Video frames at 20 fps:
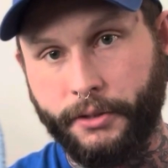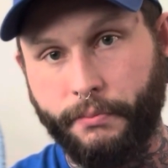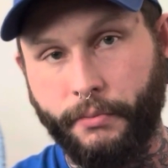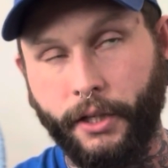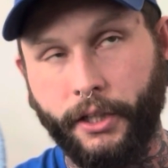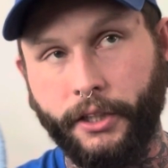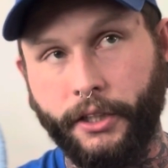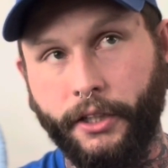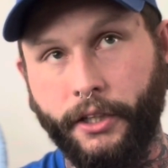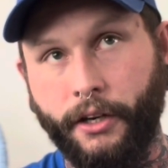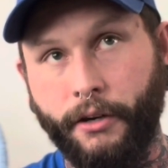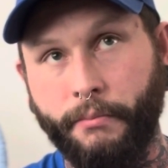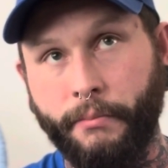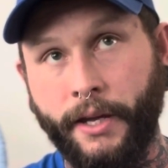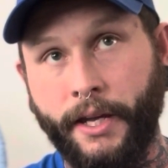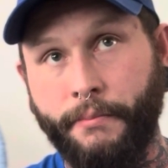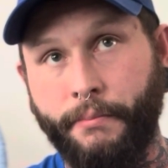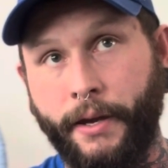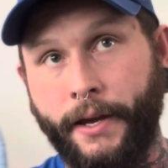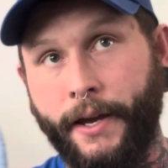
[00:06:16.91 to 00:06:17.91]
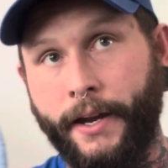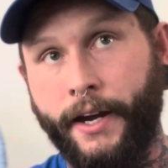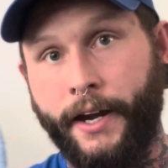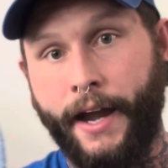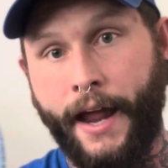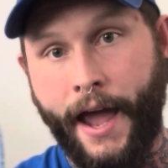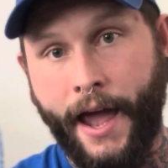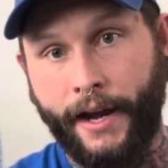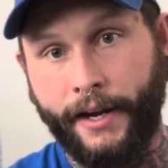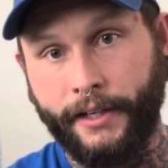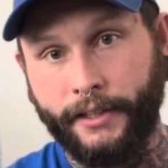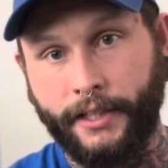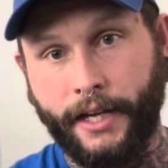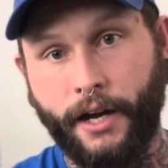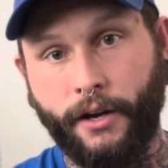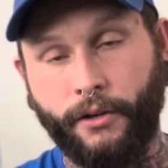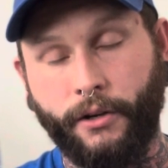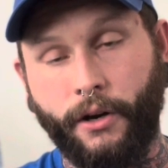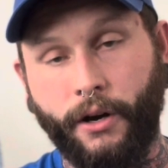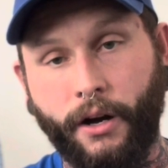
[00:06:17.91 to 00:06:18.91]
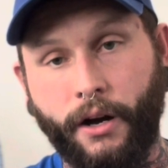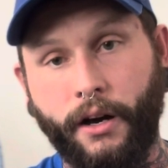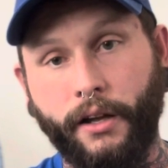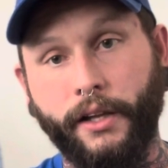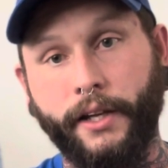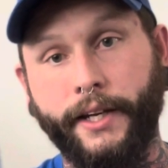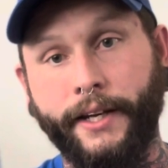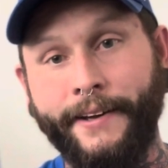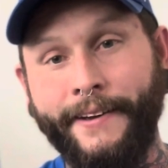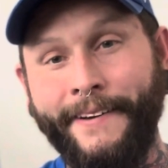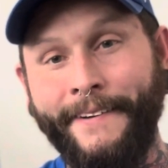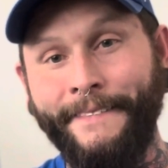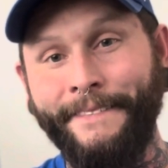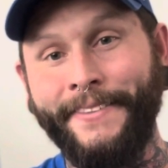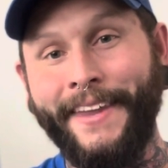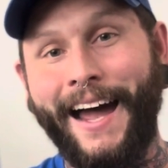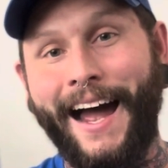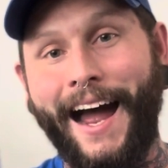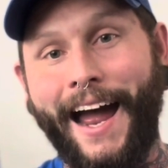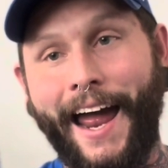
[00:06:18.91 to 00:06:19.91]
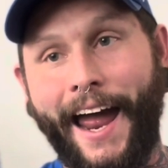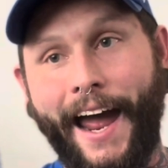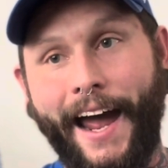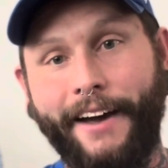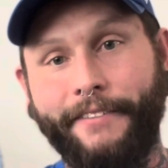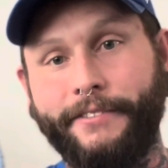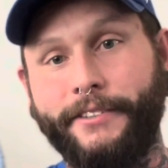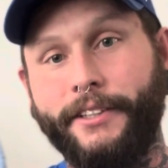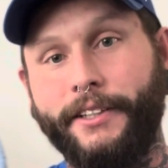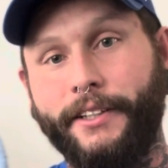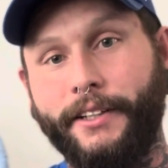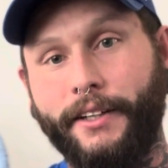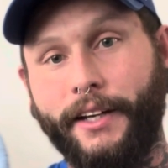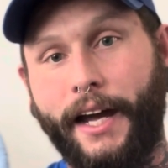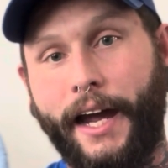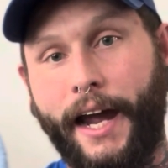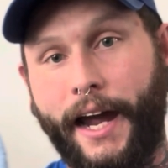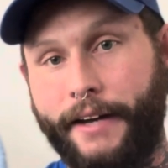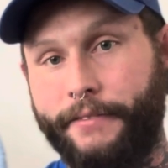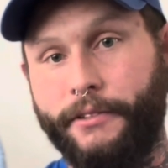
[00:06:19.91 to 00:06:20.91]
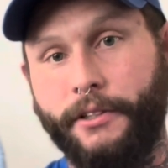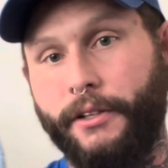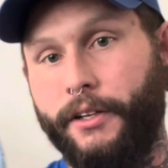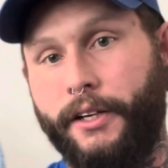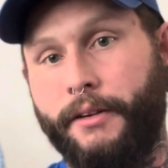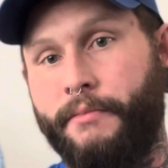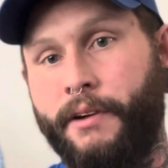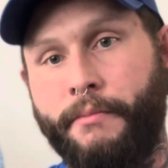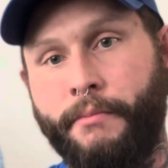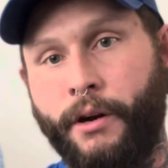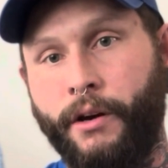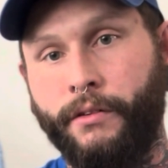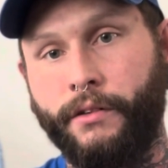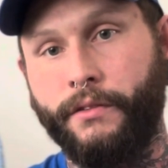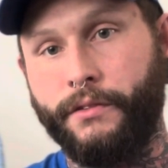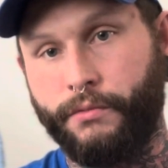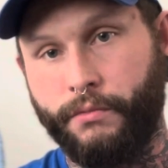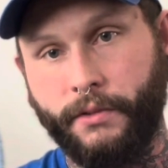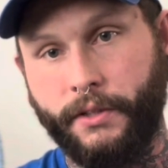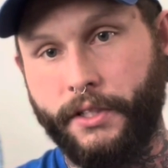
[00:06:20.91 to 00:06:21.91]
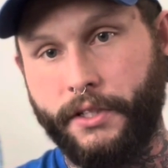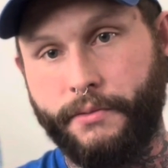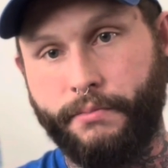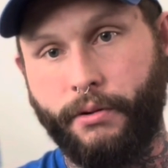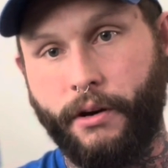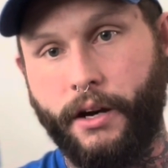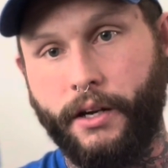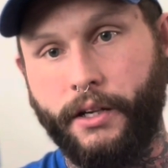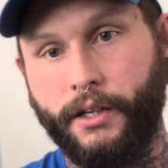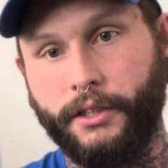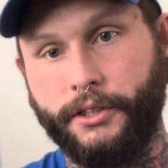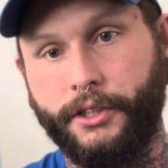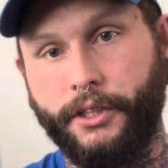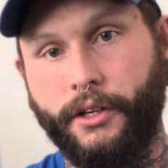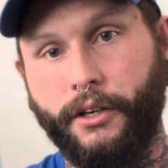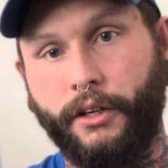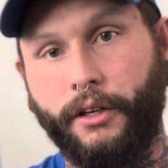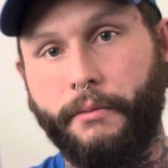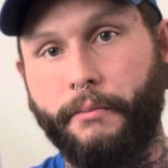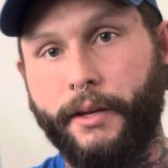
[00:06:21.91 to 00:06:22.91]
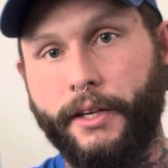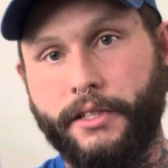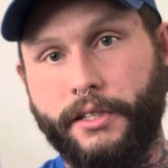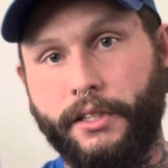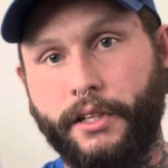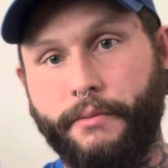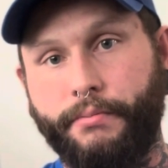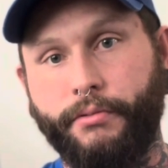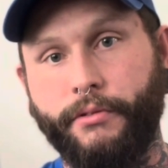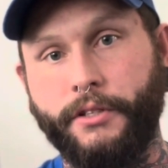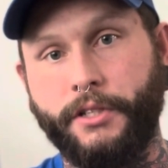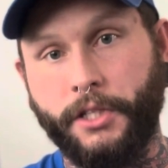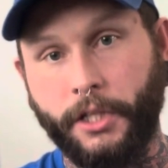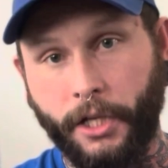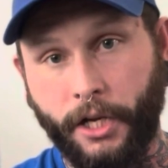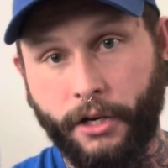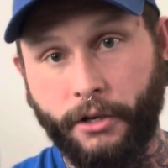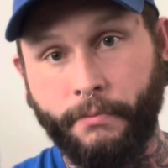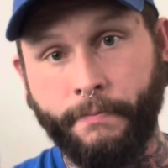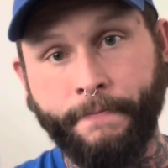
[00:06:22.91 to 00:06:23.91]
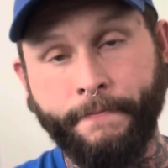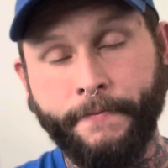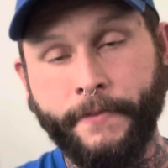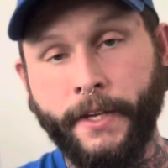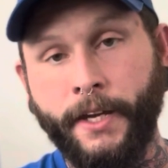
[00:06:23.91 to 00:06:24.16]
But, you know, me being an addict, alcoholic, I have to look at my motives with these products. You know, it can be a slippery slope.